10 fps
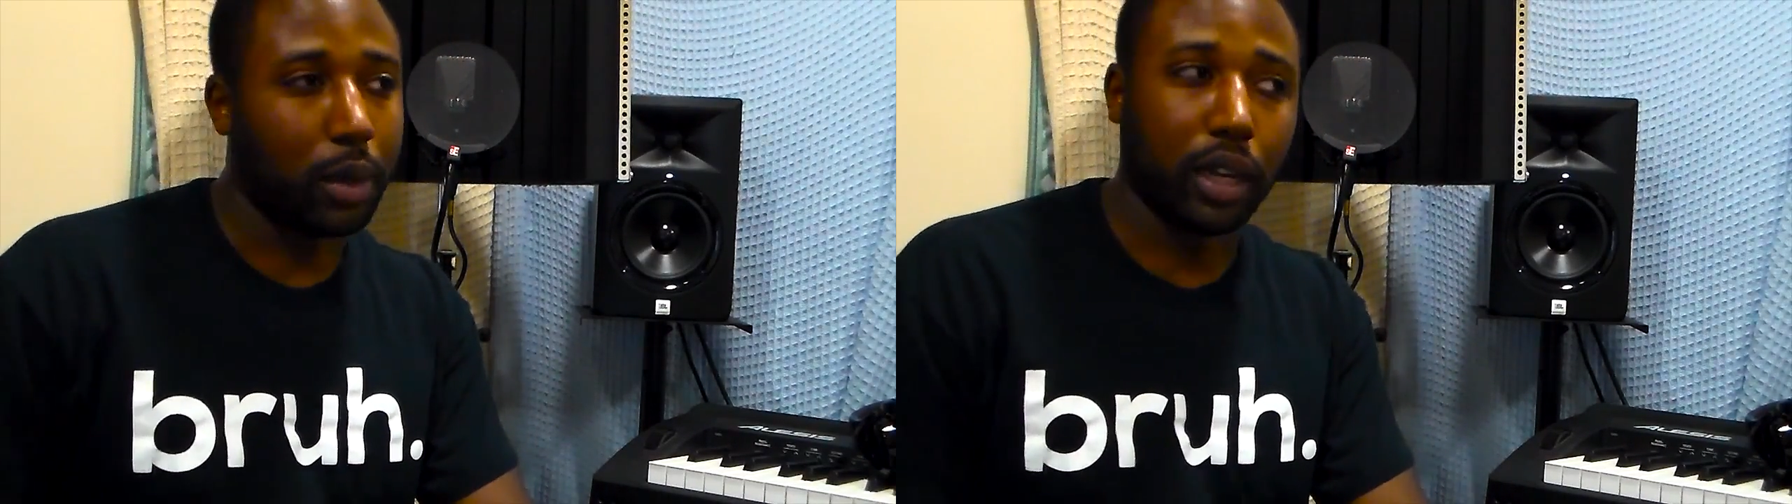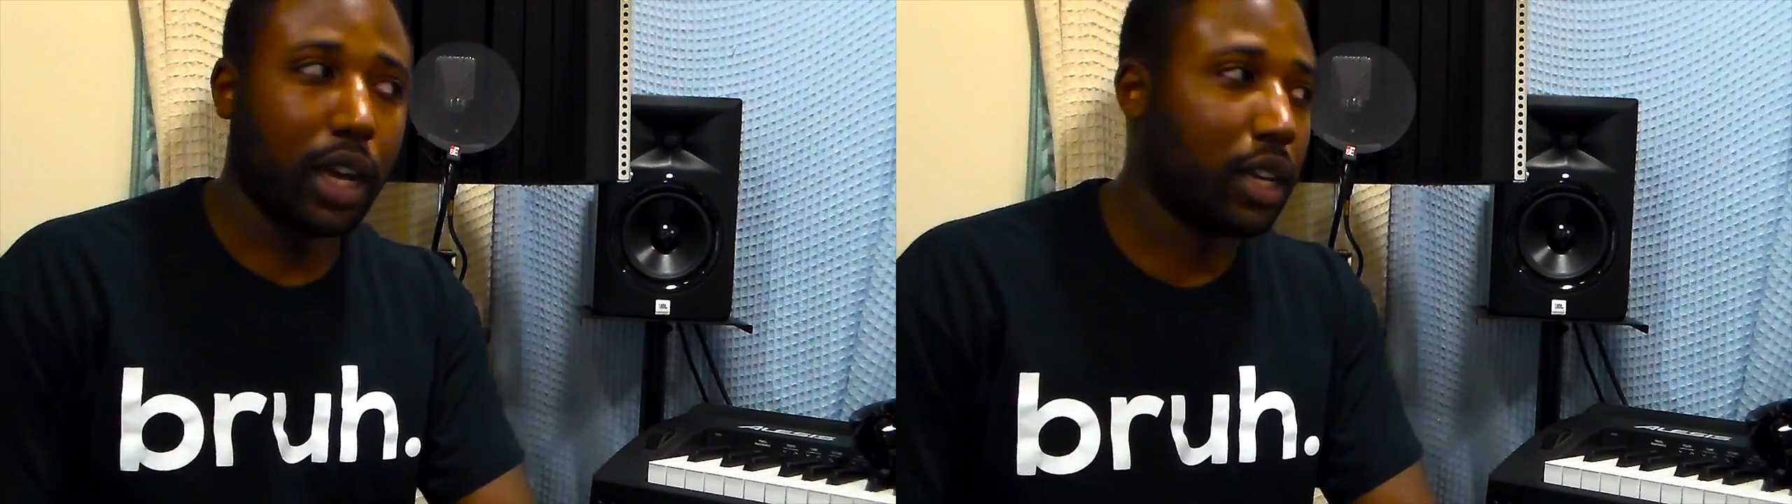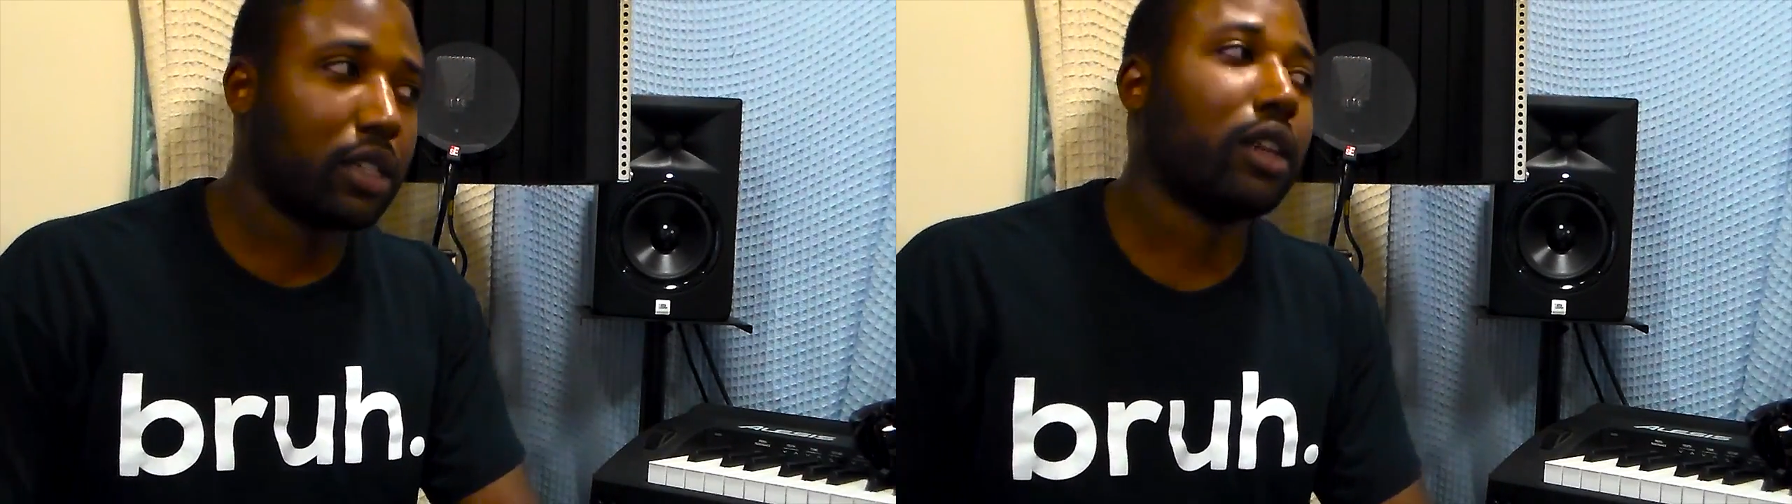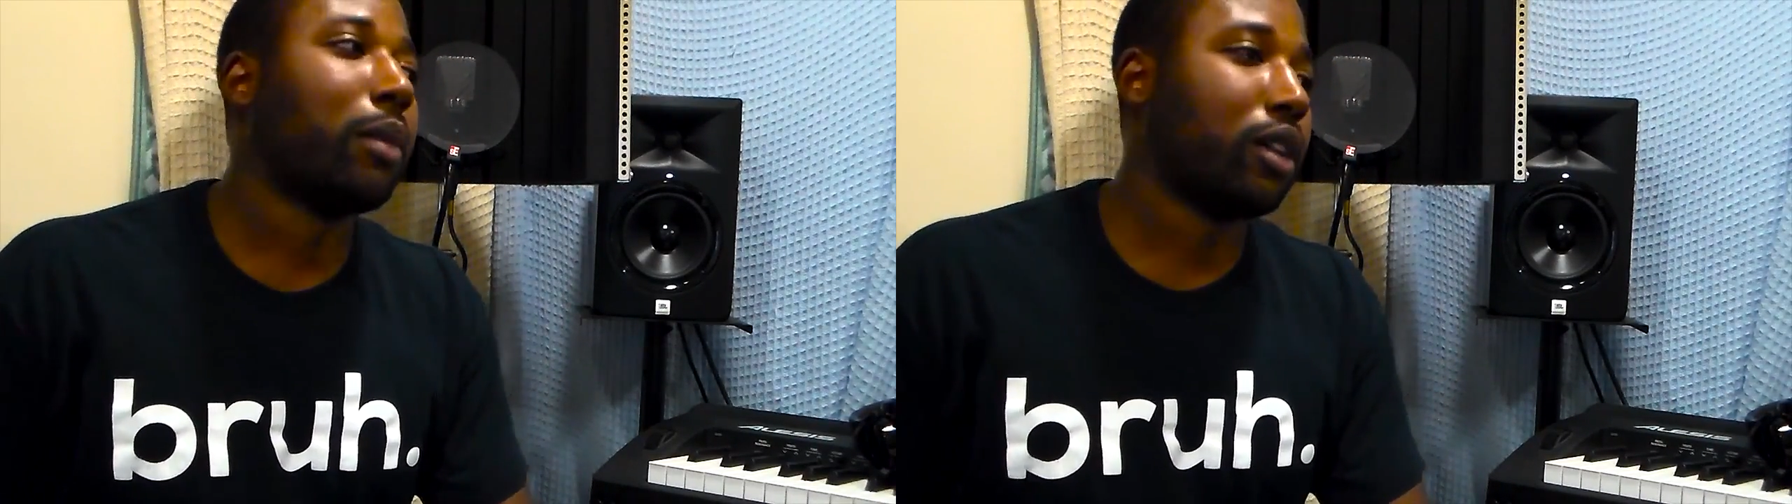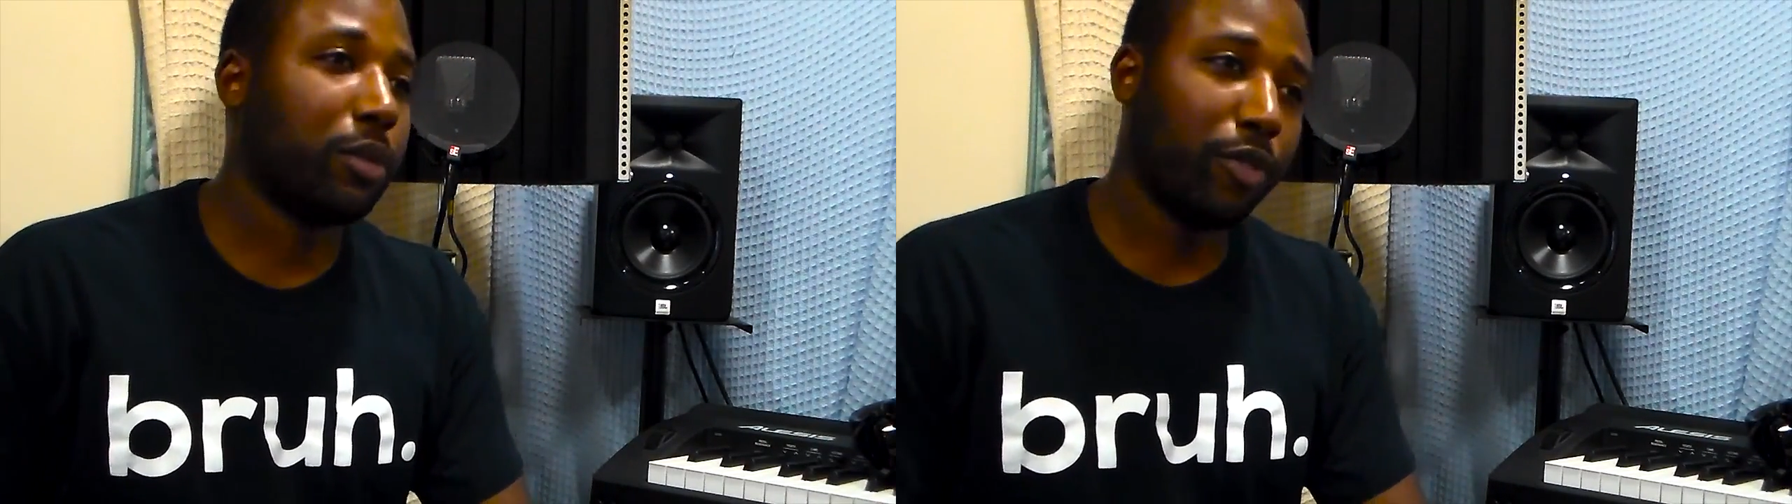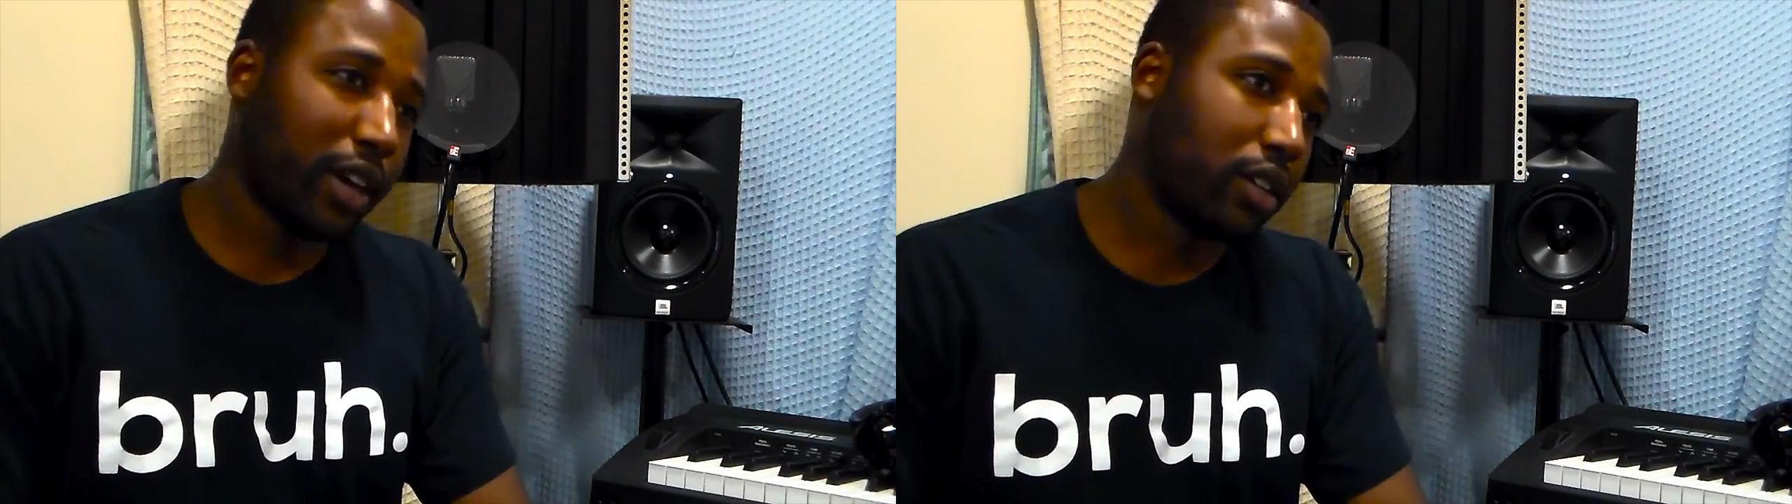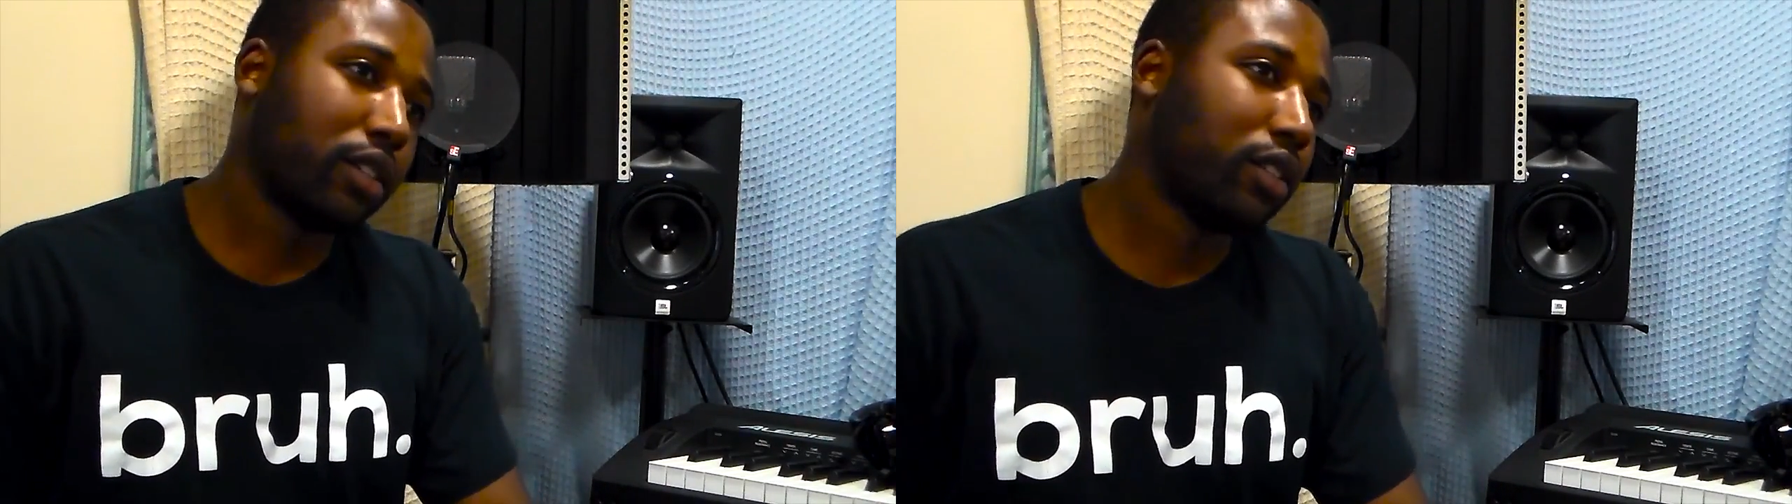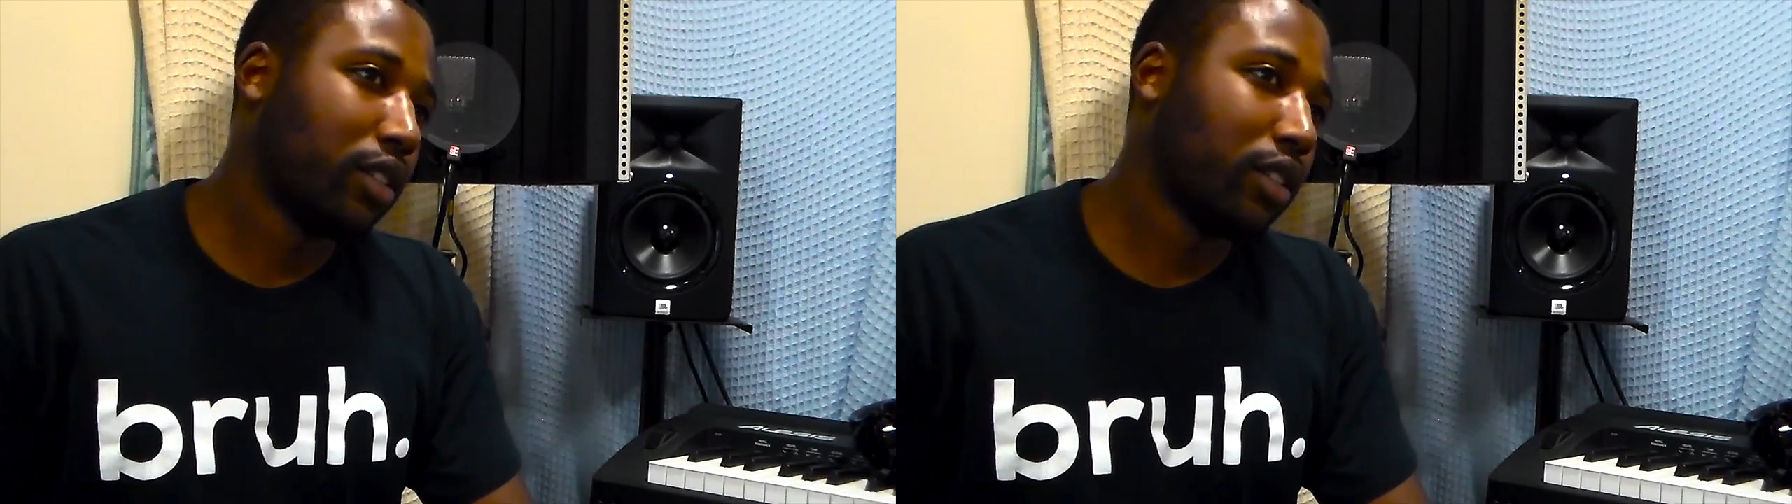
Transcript: I'm like, nah, son, I'm about to be writing.